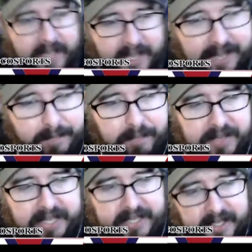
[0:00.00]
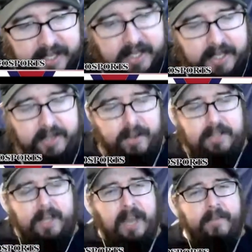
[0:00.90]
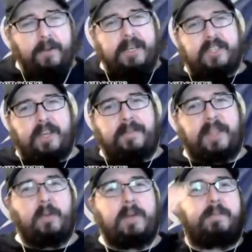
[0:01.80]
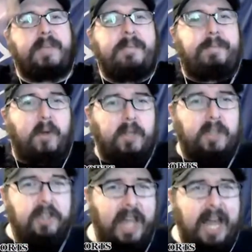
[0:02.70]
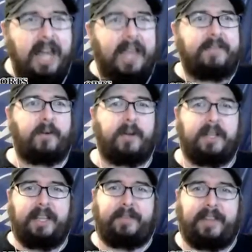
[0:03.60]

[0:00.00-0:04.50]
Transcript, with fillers: And B, you're covering something where people lie for a living.